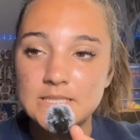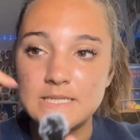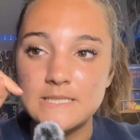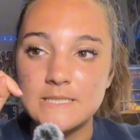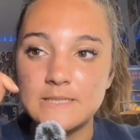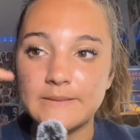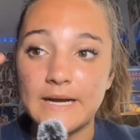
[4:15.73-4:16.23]

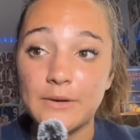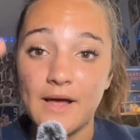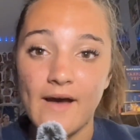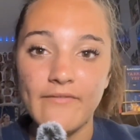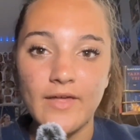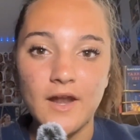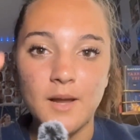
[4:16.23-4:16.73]
I will
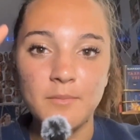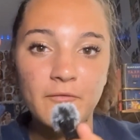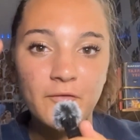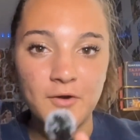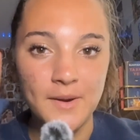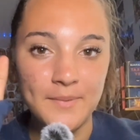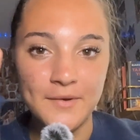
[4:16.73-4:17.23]
have that up
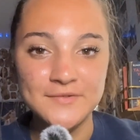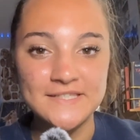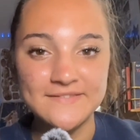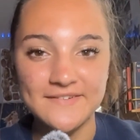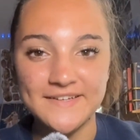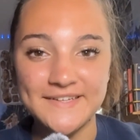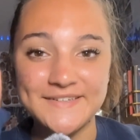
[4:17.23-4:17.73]
before I post these
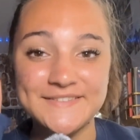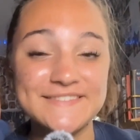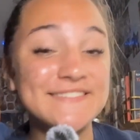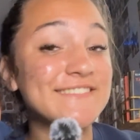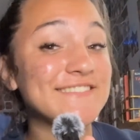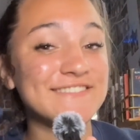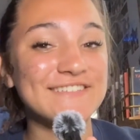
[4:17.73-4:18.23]
videos.
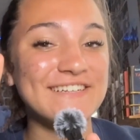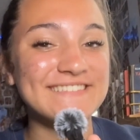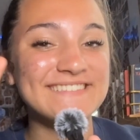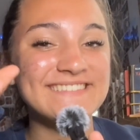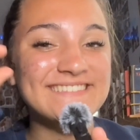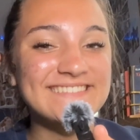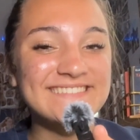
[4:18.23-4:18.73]

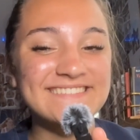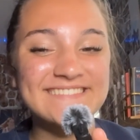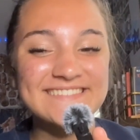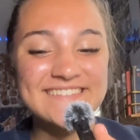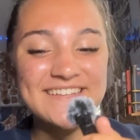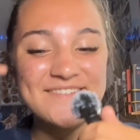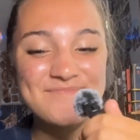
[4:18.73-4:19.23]
Trust.
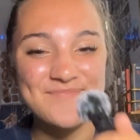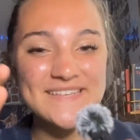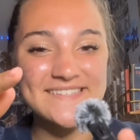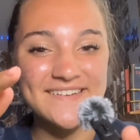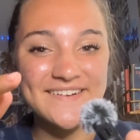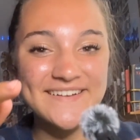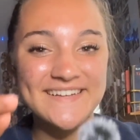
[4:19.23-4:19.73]
Peace
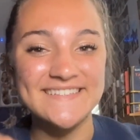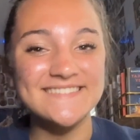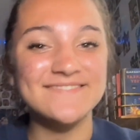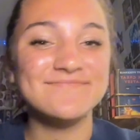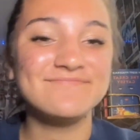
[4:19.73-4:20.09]
out, guys.